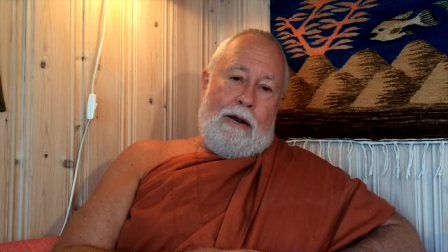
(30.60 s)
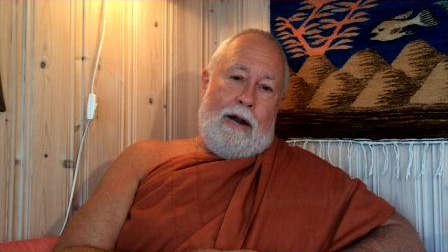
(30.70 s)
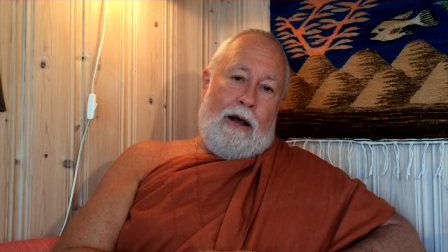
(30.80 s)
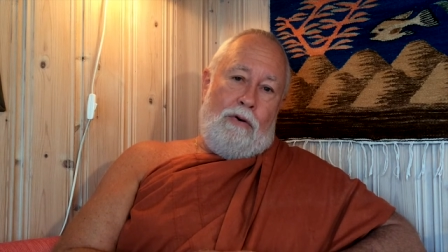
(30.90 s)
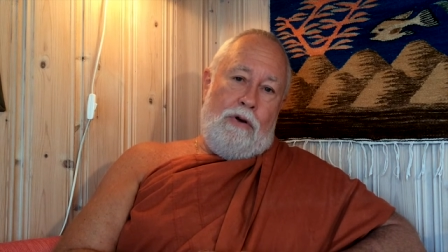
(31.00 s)

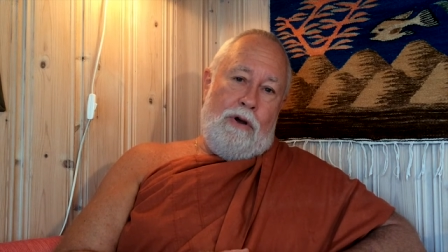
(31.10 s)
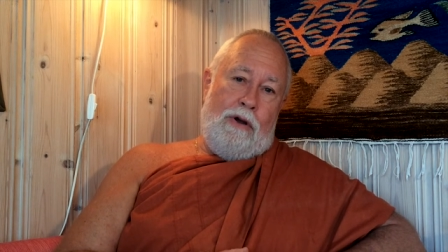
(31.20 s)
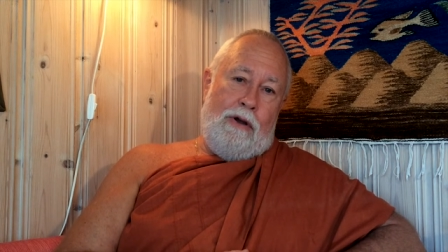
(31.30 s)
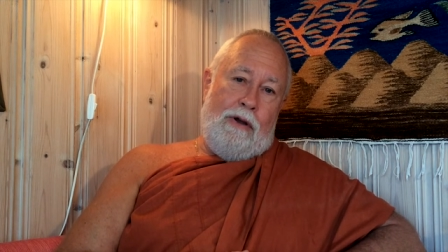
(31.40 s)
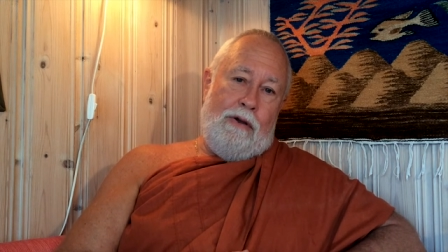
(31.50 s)
Now,
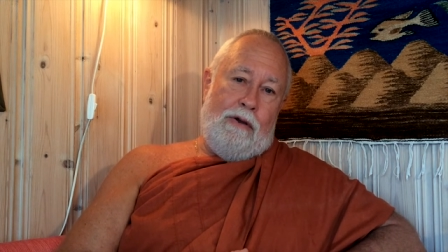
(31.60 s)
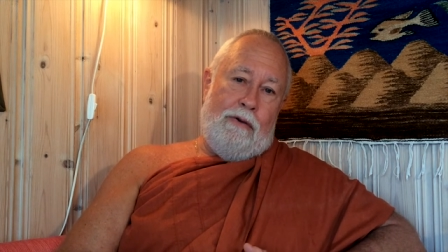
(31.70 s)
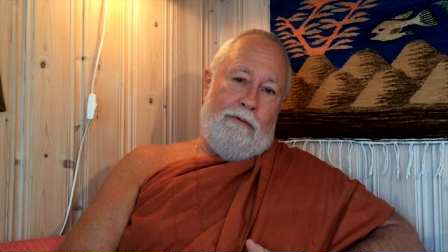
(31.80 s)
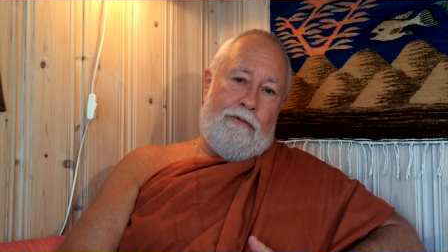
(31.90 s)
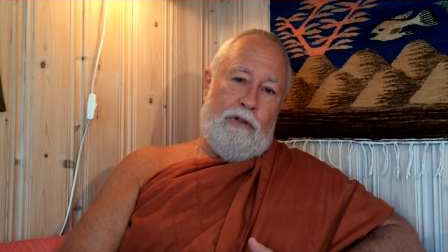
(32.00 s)

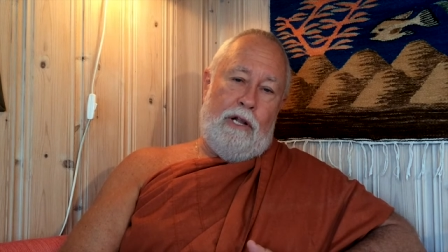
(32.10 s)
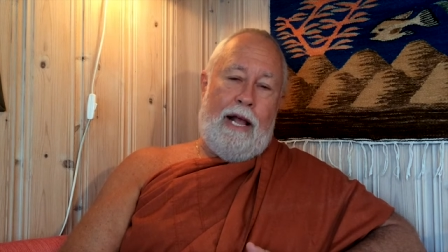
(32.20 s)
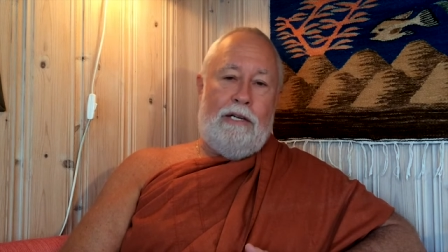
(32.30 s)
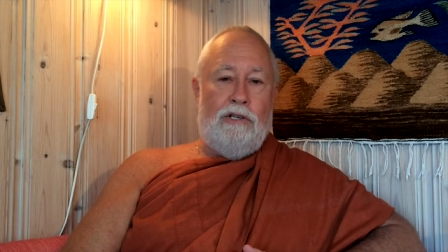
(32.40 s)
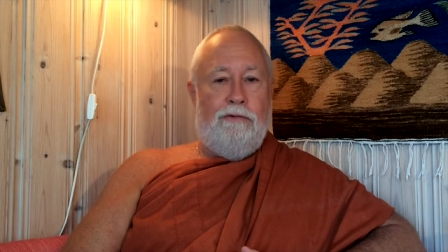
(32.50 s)
for the
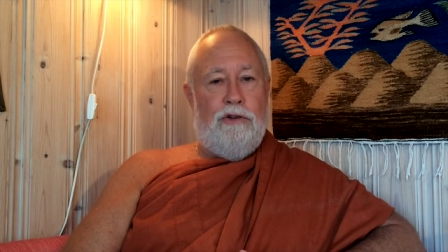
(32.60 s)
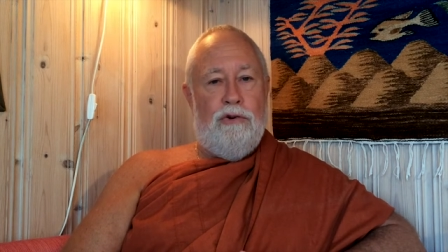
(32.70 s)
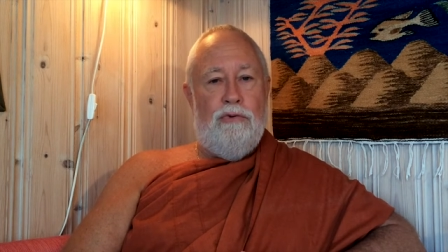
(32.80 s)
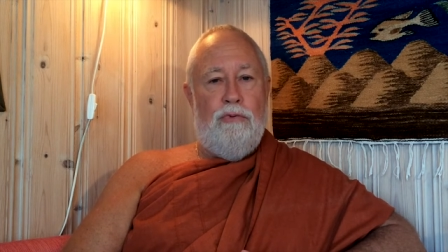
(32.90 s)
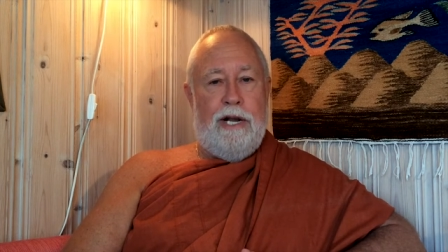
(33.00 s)
last
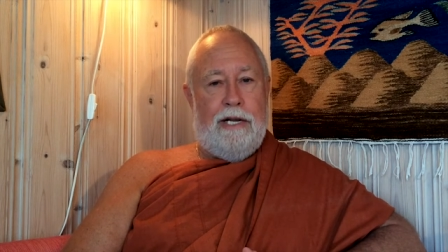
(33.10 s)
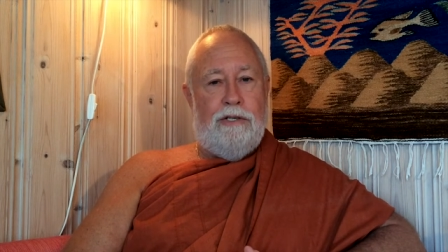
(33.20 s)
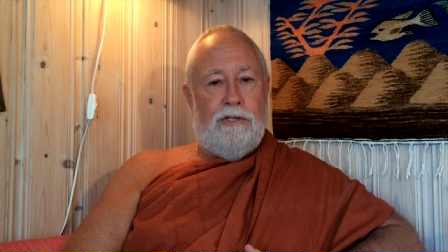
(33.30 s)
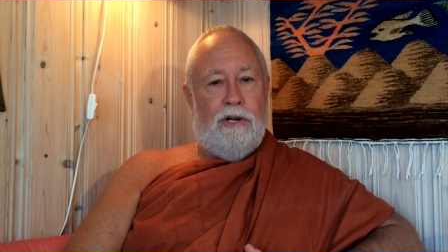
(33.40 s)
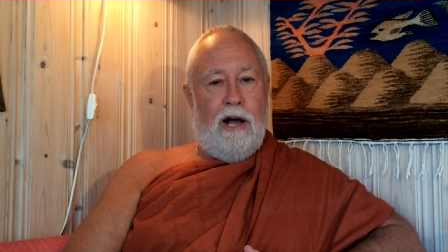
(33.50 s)
few
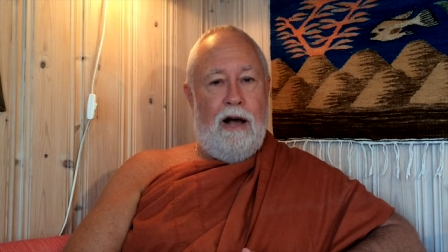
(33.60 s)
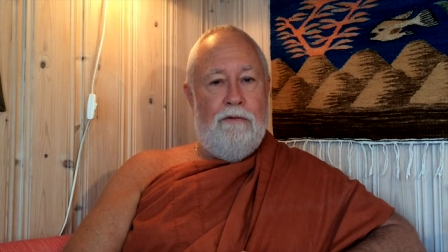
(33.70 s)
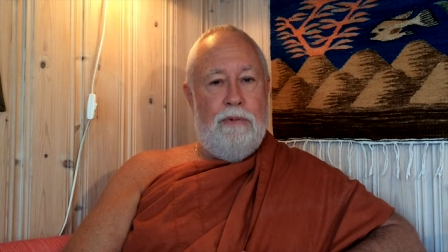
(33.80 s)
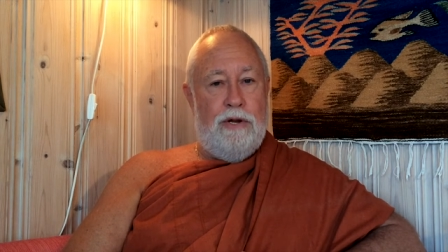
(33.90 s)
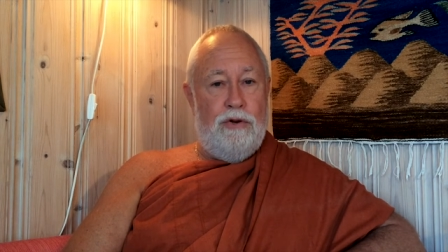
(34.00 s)
weeks,
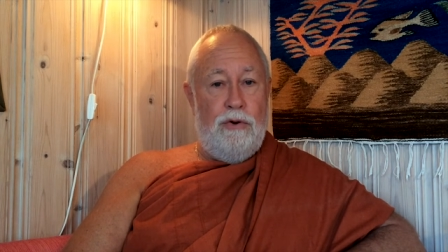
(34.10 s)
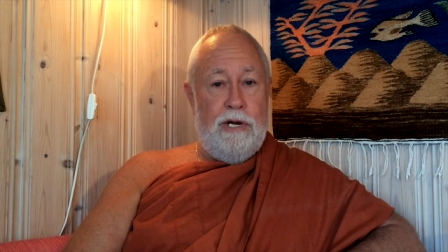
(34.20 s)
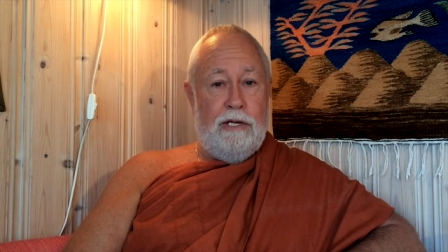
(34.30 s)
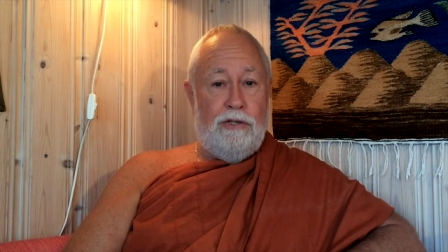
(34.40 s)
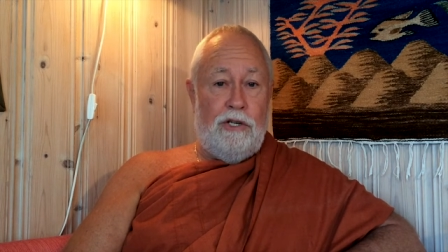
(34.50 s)
I've been
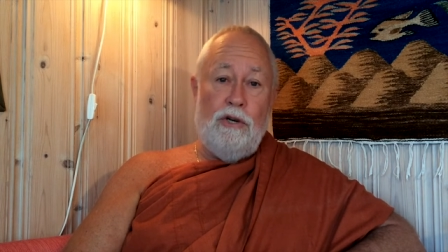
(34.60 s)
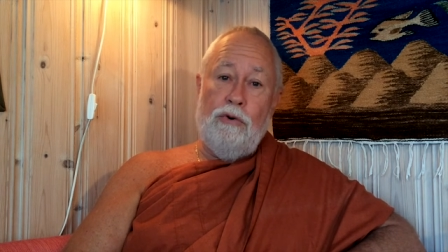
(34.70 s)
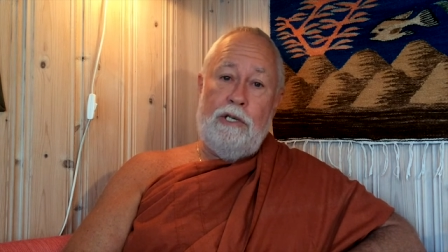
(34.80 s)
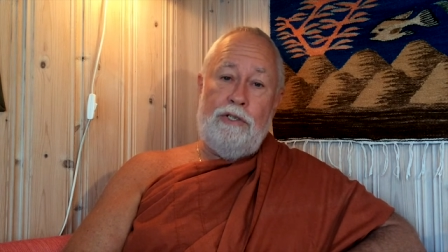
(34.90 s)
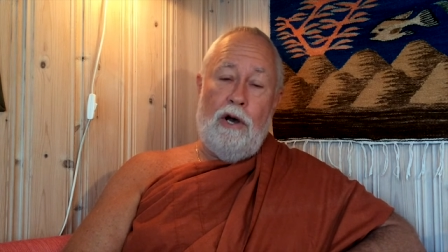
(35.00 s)
doing a
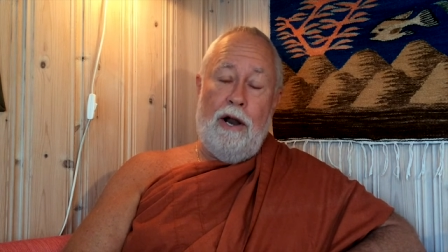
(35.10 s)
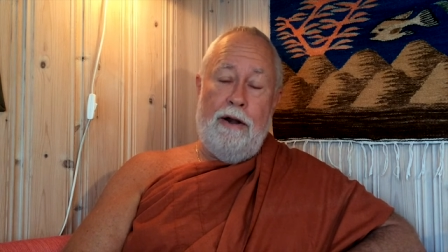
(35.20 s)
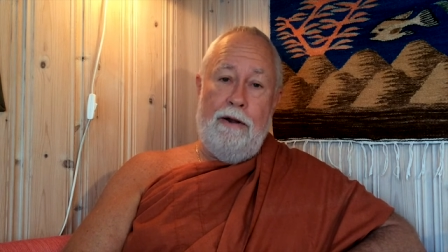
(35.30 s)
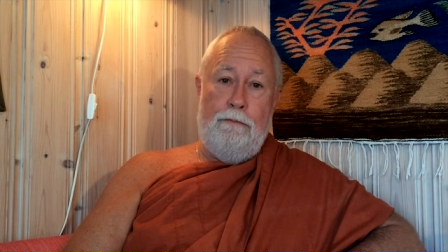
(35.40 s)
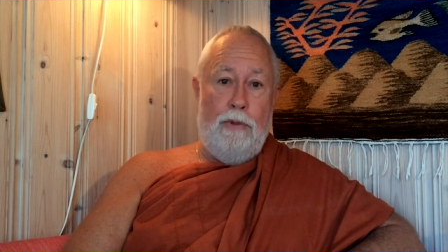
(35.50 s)
series
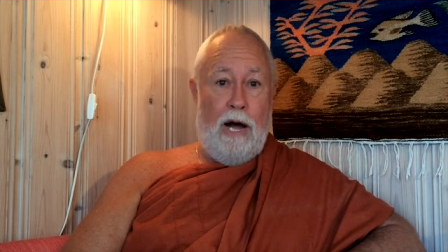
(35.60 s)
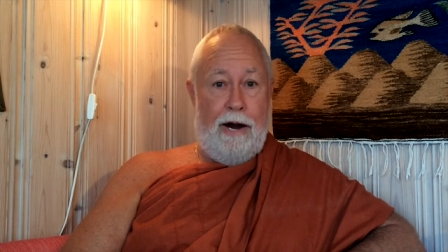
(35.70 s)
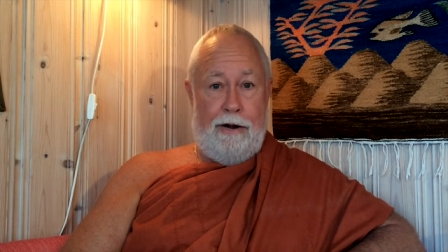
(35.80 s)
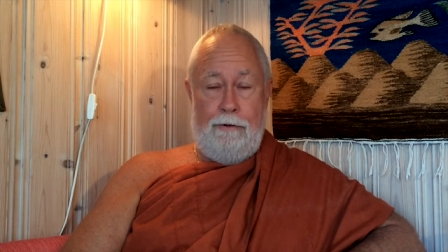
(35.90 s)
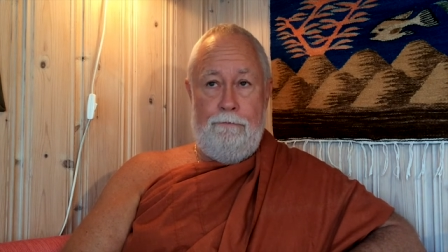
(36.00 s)
on Nibbana.